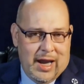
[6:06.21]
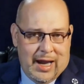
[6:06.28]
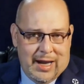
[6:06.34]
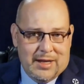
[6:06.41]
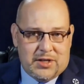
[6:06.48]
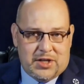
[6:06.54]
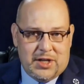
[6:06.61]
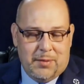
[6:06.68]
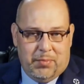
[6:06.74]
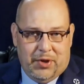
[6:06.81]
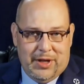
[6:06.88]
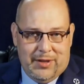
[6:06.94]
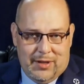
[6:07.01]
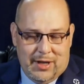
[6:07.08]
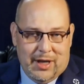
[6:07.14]
And it's
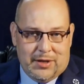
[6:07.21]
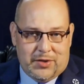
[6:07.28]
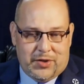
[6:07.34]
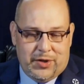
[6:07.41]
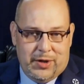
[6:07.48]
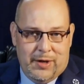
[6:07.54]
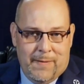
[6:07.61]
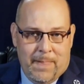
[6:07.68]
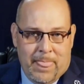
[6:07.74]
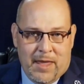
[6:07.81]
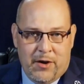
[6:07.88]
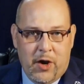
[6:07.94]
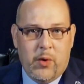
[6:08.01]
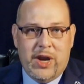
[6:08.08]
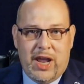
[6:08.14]
simply this:
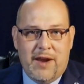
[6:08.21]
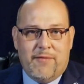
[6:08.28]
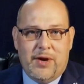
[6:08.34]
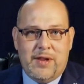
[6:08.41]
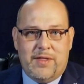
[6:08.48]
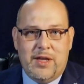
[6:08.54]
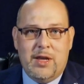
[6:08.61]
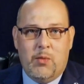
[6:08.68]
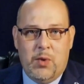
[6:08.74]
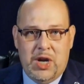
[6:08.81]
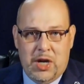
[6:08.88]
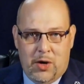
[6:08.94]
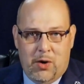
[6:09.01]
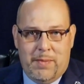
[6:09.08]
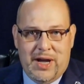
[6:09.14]
knowing everything
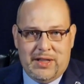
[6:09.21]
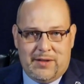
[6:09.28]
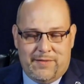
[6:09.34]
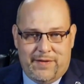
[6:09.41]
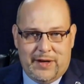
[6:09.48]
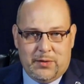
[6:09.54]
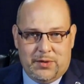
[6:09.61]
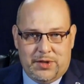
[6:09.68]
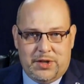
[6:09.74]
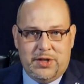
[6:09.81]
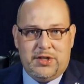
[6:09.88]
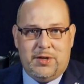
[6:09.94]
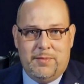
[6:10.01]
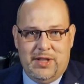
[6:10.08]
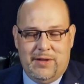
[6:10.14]
we know about the federal
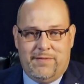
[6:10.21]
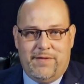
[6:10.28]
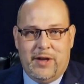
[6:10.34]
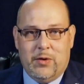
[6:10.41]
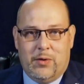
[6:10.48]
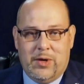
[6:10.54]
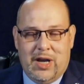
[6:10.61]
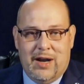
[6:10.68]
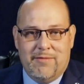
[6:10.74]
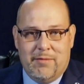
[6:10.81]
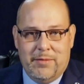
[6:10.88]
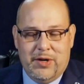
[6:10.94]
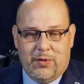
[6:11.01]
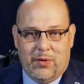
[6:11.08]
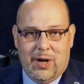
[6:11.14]
system and the federal
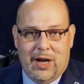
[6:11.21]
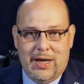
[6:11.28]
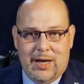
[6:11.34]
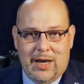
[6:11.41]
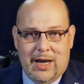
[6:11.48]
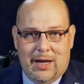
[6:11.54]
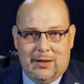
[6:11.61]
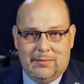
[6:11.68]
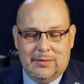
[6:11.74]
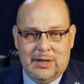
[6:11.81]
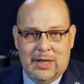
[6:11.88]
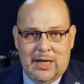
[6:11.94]
government right now,